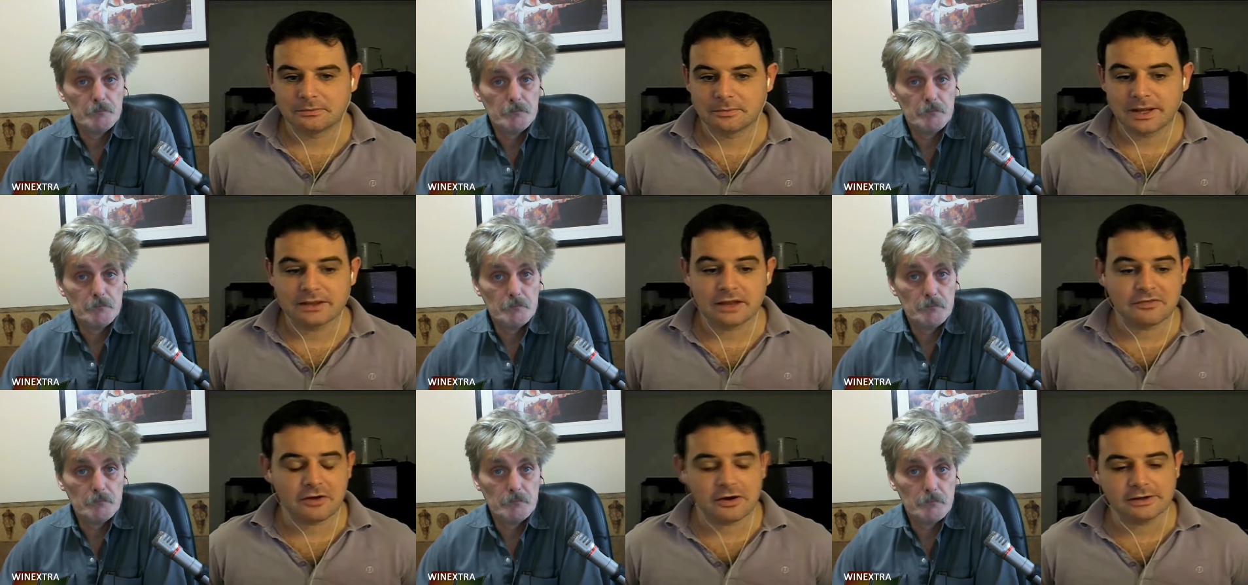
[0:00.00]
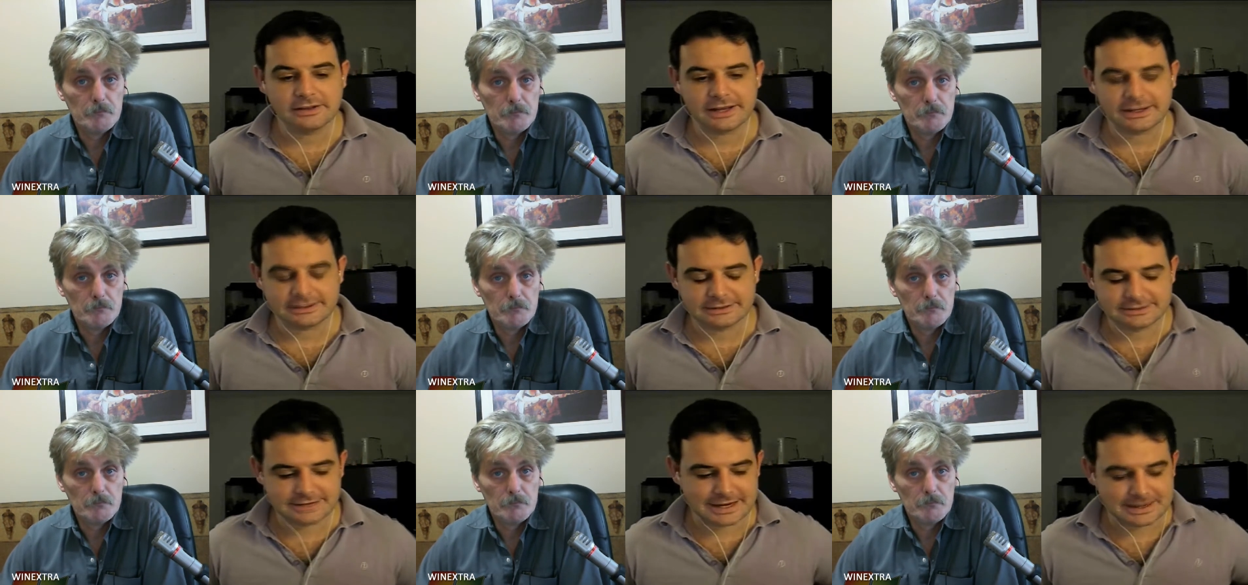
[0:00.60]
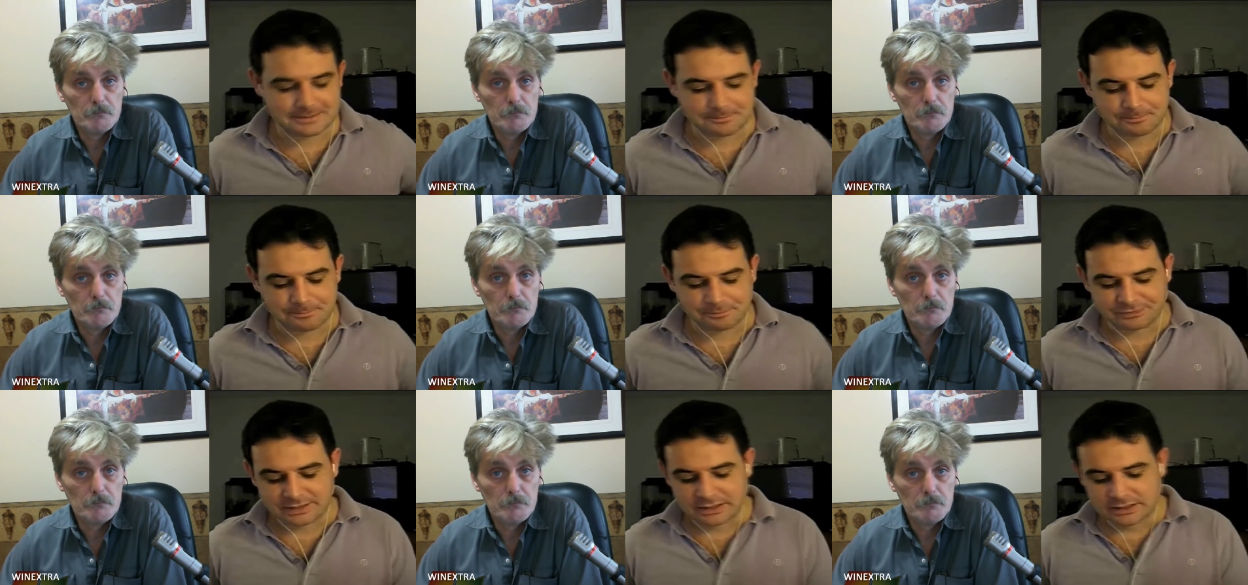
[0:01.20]
Speaker 1: well, I've heard that
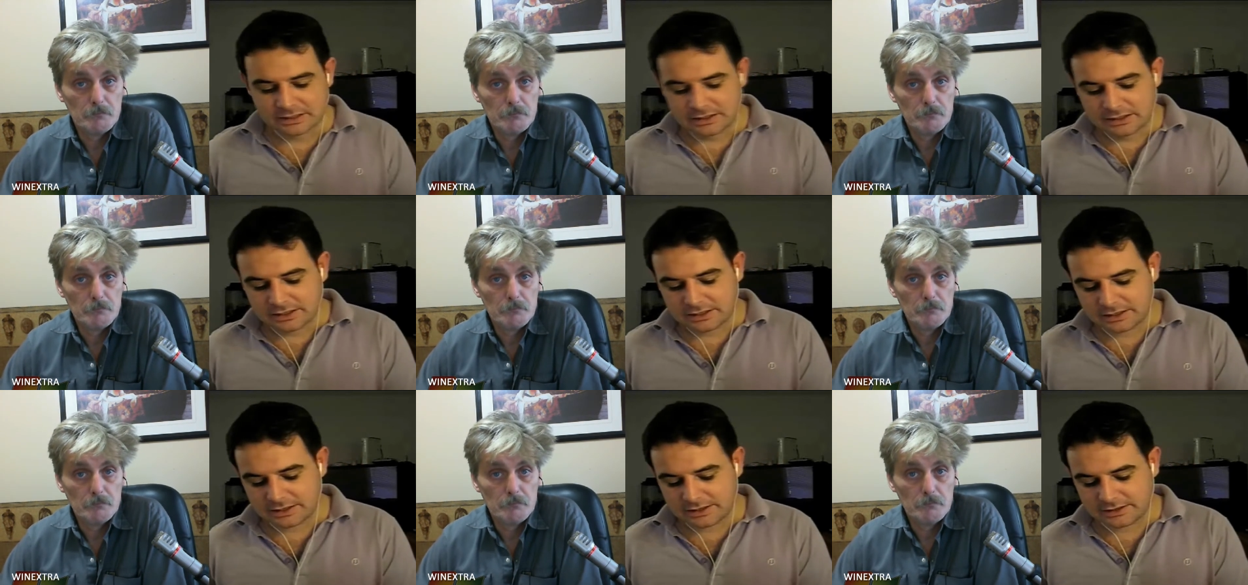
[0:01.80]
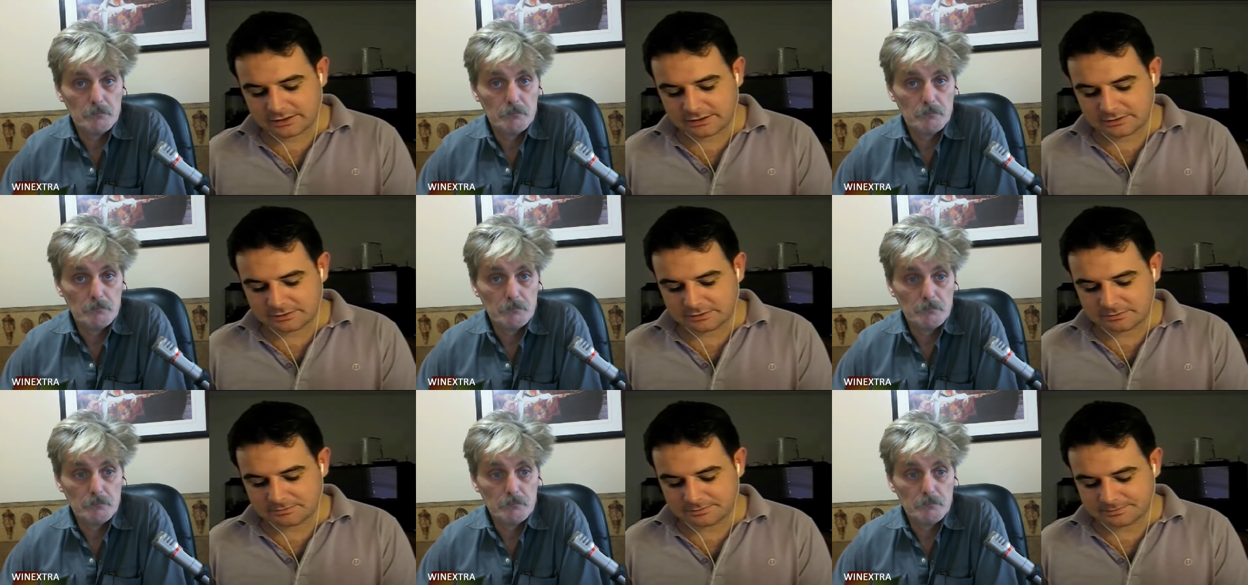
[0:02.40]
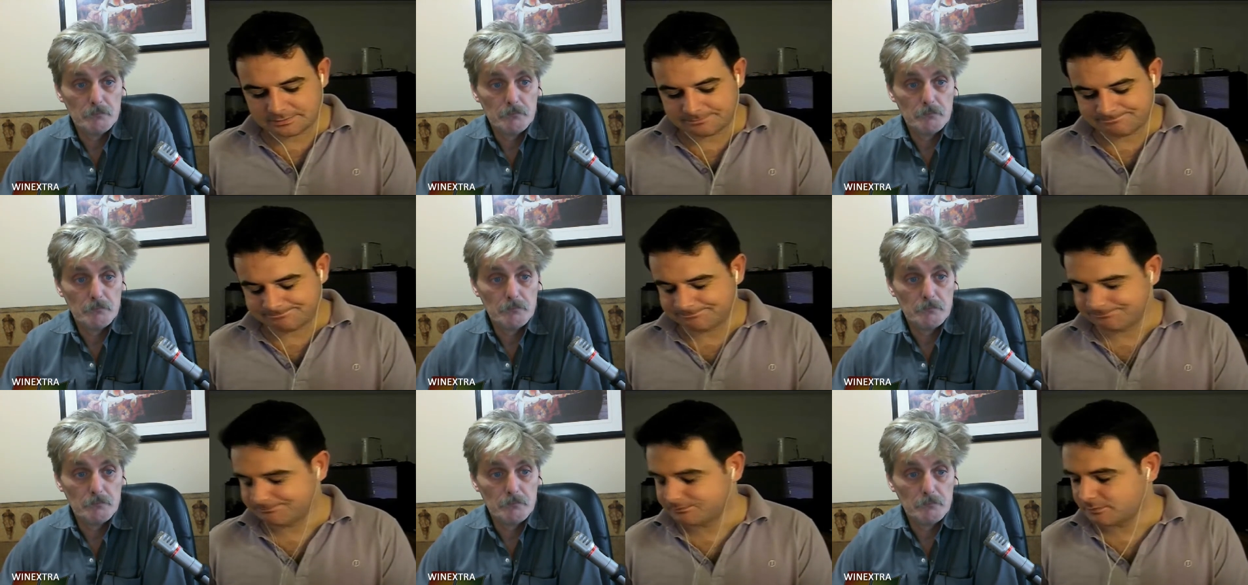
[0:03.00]
um, uh,
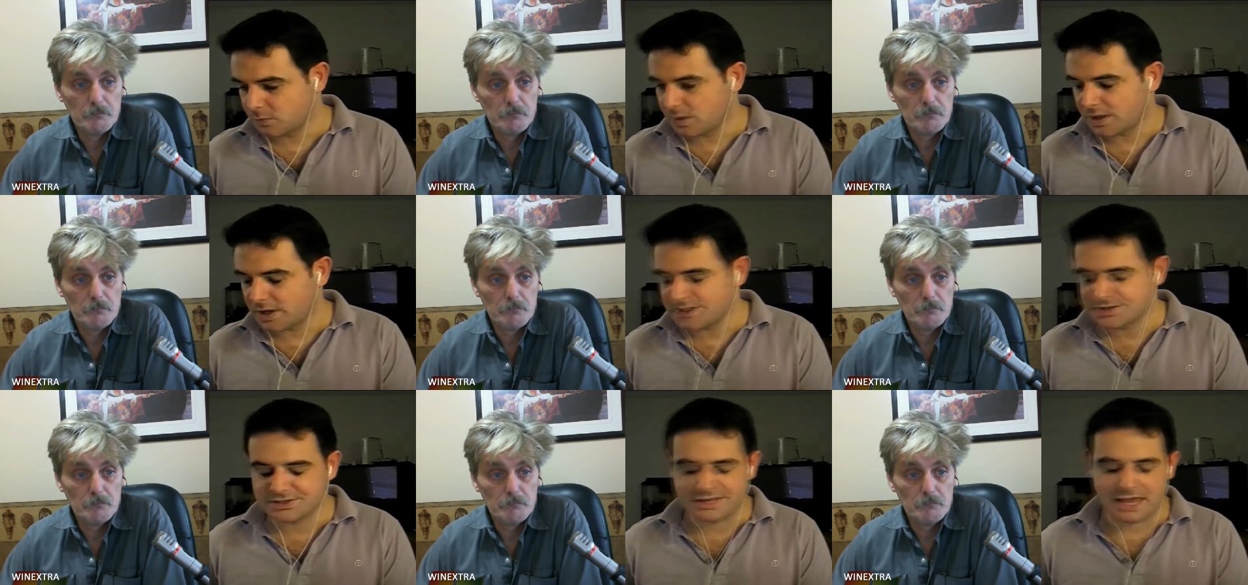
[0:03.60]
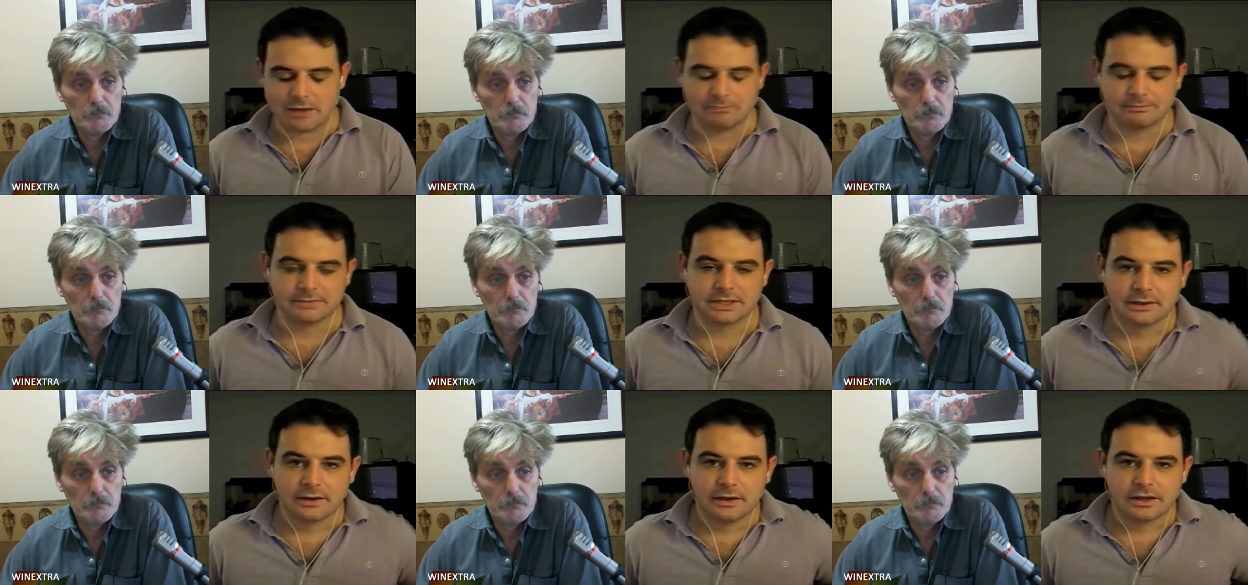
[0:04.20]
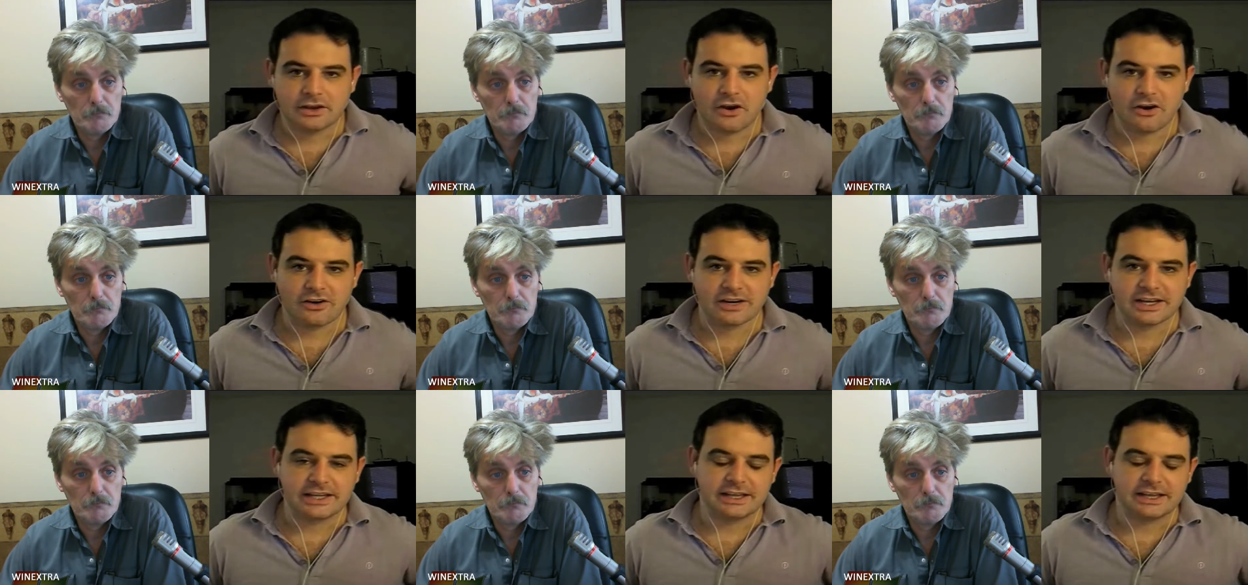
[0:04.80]
what's his name,
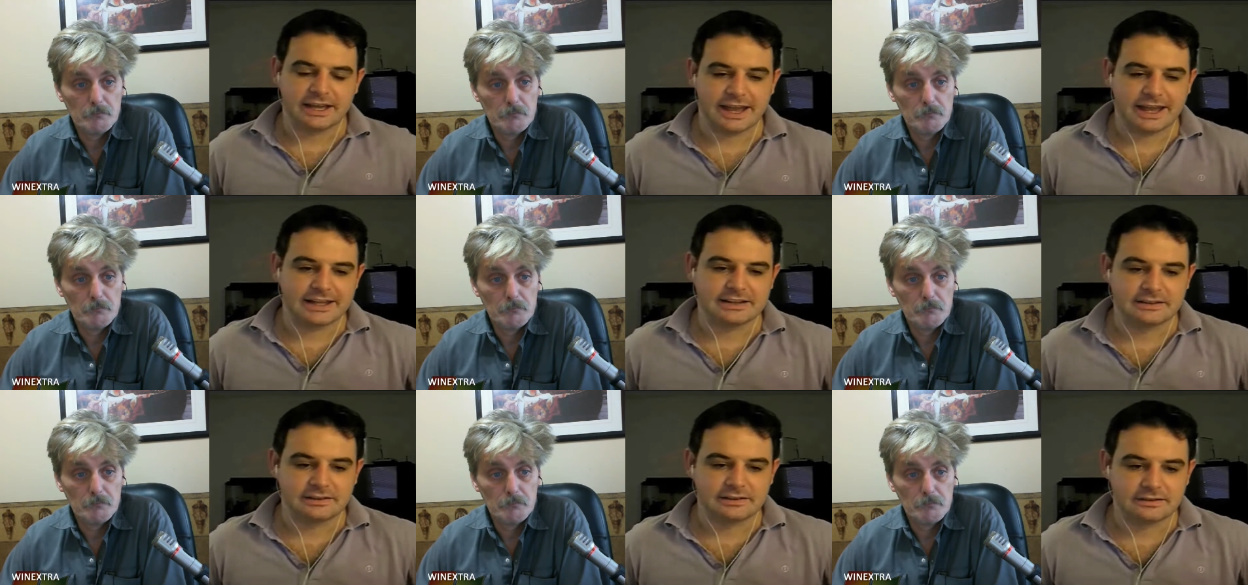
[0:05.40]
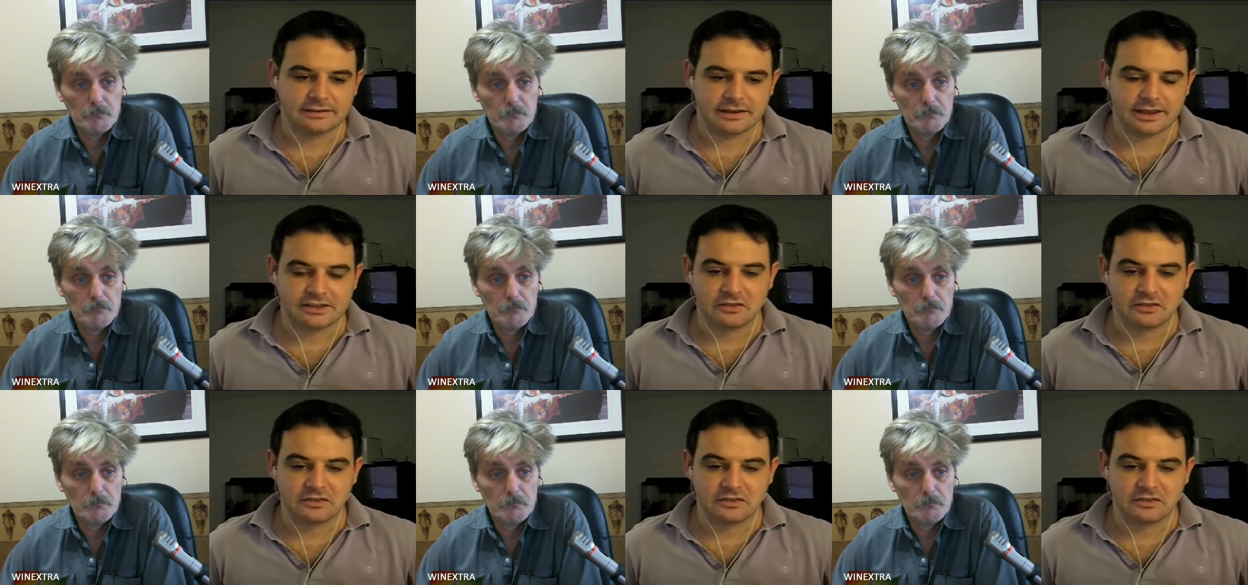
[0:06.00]
Curry and uh,